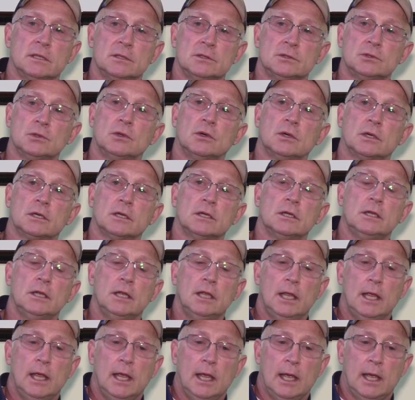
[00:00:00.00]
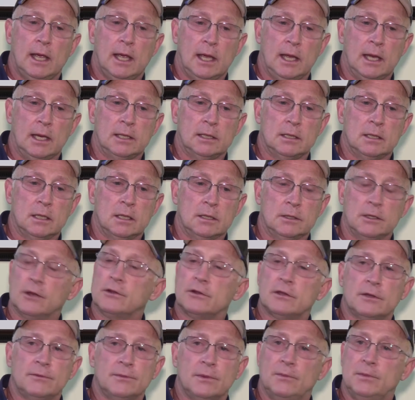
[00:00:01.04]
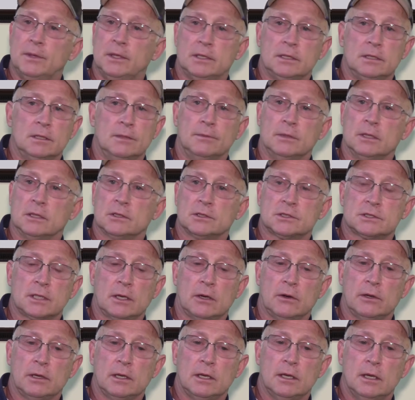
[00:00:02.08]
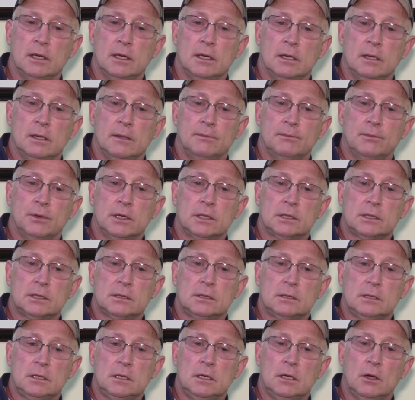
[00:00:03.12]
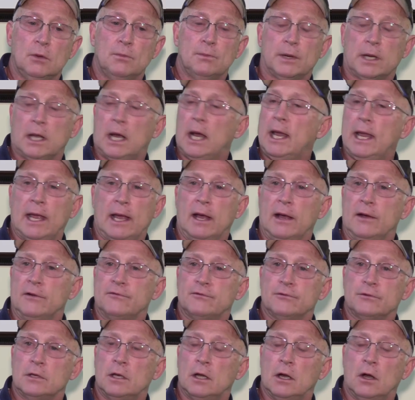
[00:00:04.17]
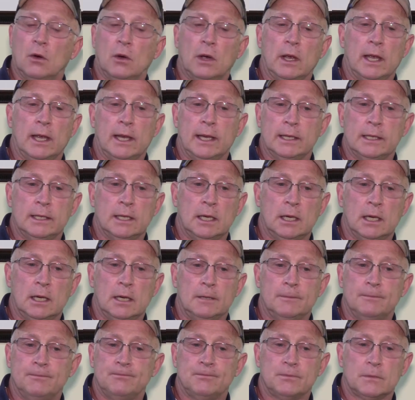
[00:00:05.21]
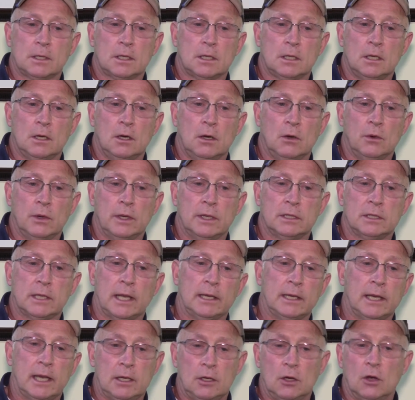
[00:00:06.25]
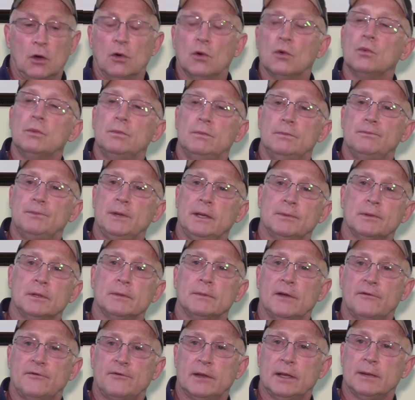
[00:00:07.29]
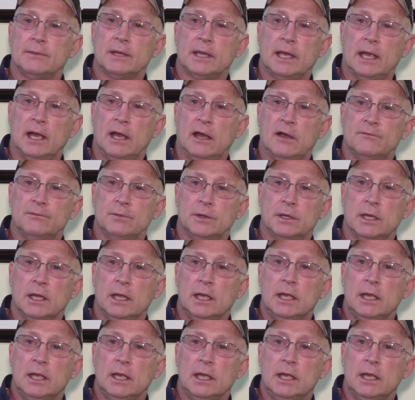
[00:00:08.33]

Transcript: a daughter, and uh, none of them have been in the military, but you know, but I have, you know, and um, you know, and, and they know people in my family have, but